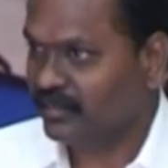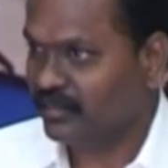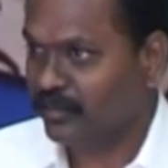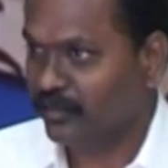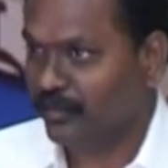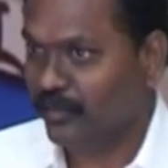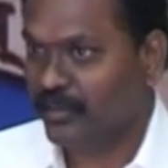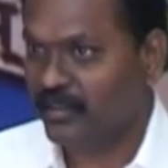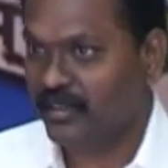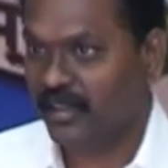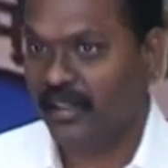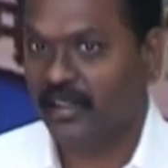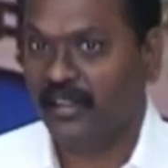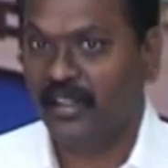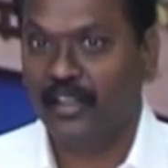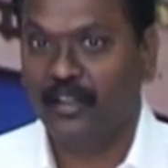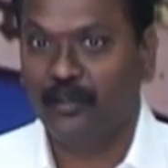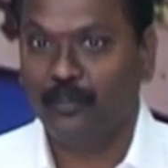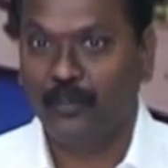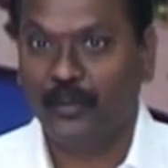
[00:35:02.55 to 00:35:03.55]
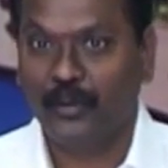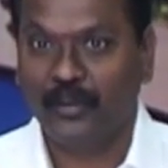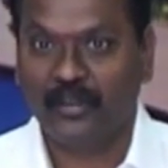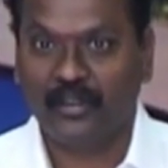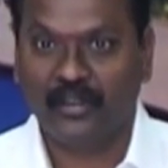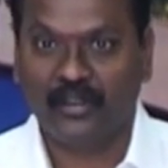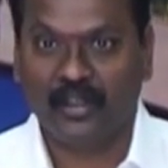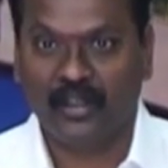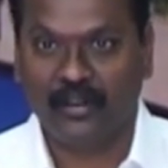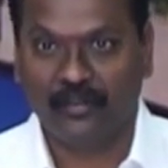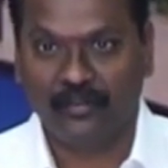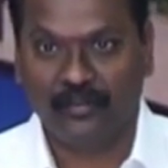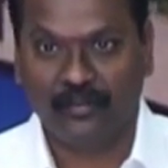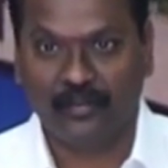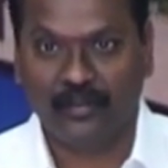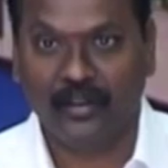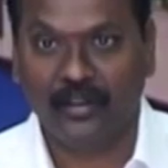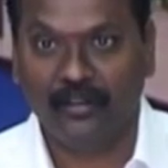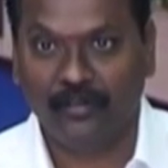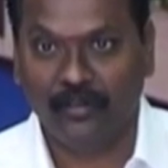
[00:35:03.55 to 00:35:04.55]
If you say the input of
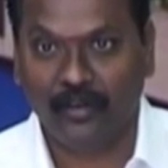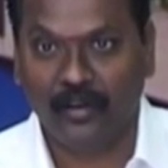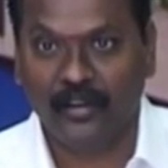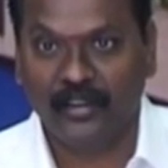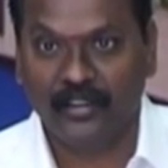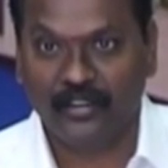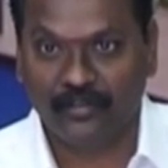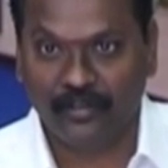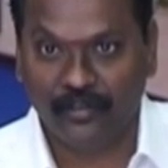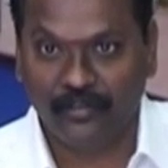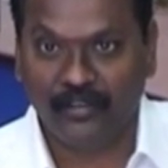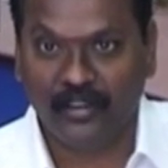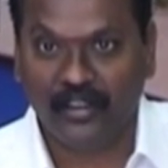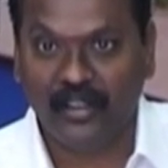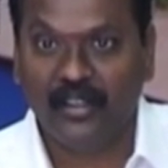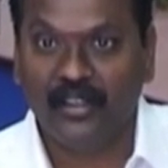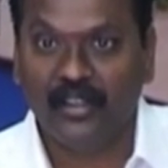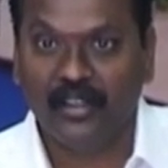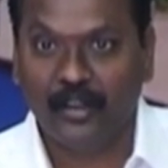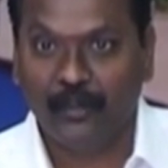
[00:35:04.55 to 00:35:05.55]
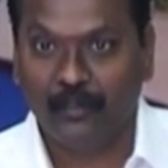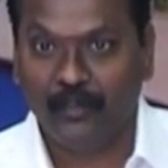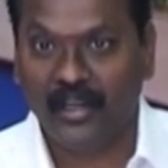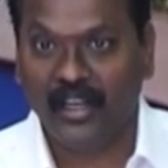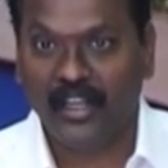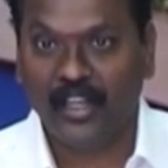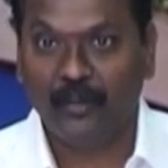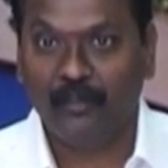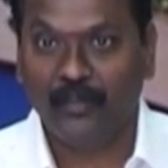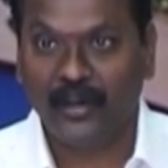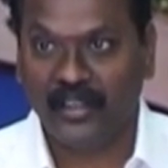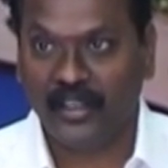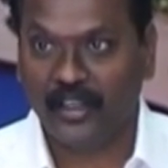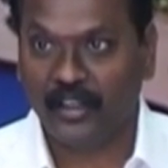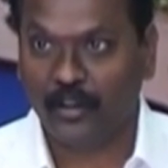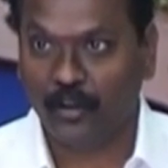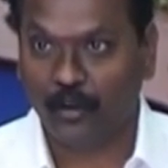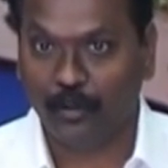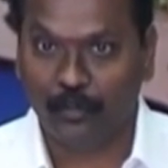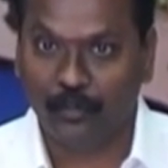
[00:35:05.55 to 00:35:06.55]
inflow is 50 million meter
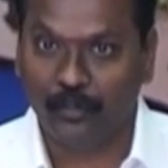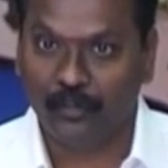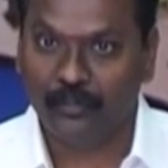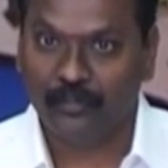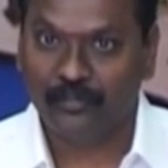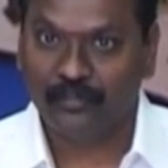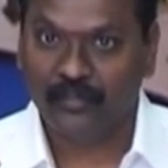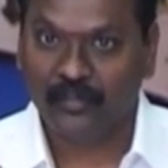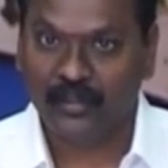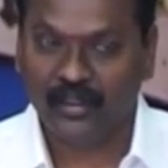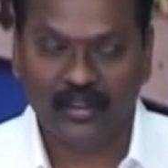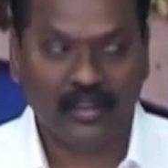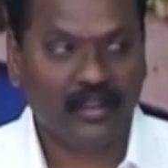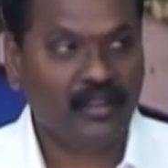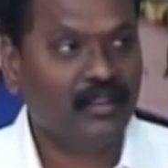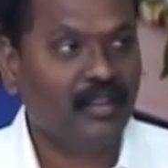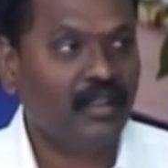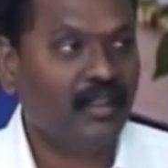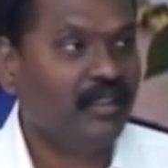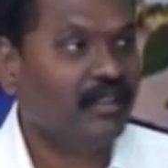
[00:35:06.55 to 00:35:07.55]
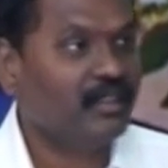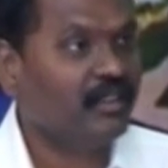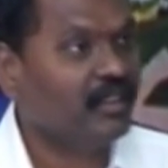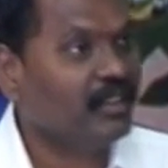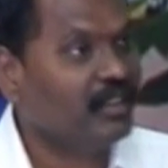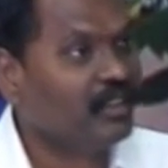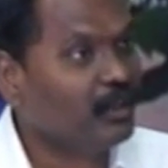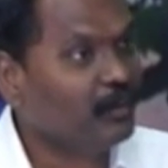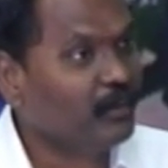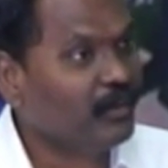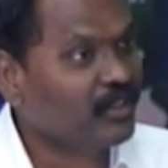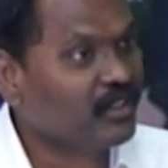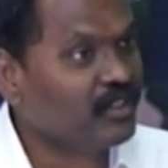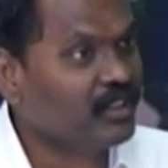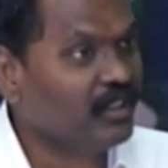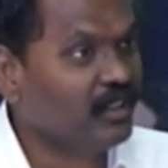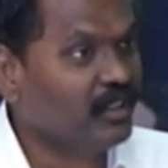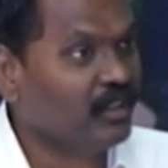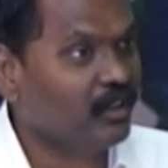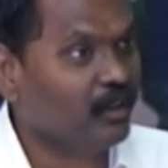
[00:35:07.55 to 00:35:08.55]
cube, then that is a
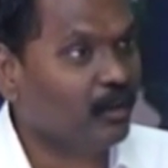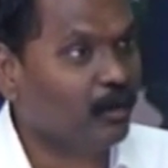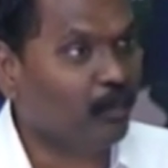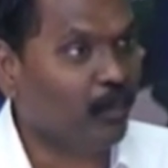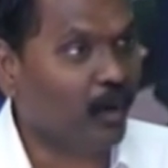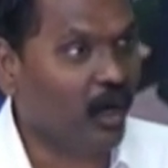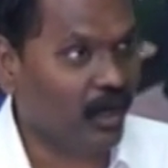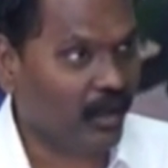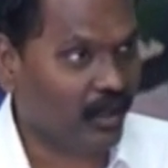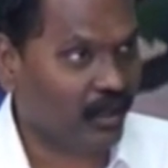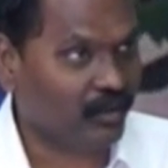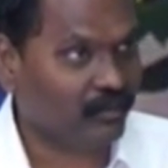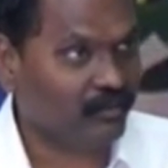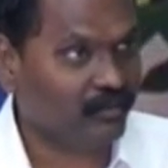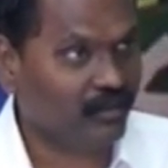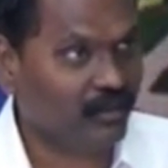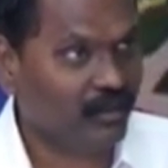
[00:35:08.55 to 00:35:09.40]
deterministic model.